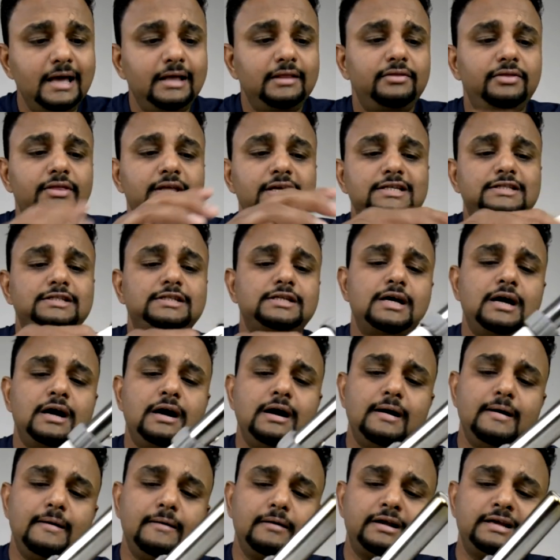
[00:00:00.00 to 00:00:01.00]
This
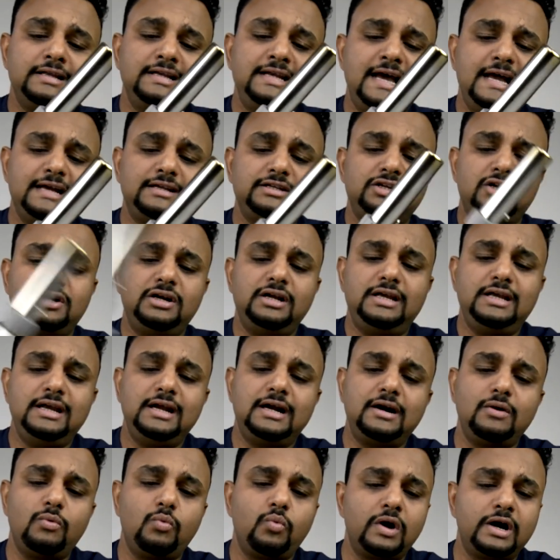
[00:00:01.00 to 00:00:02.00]
connector
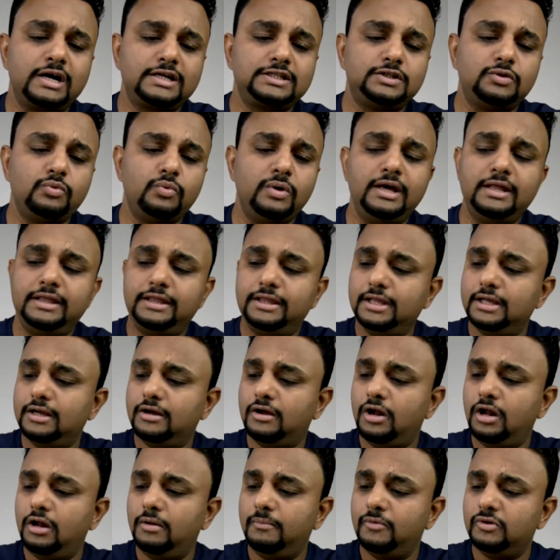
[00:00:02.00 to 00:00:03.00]
here works with
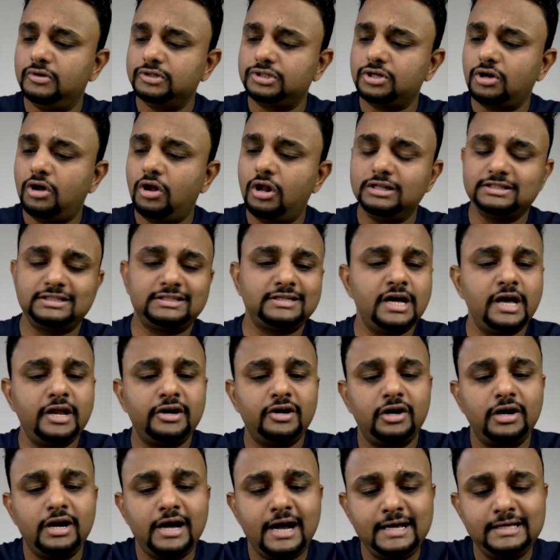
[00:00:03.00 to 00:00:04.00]
almost all
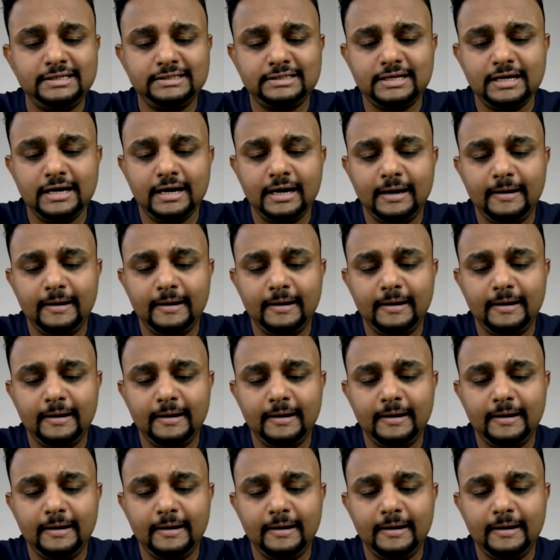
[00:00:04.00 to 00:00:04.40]
standardized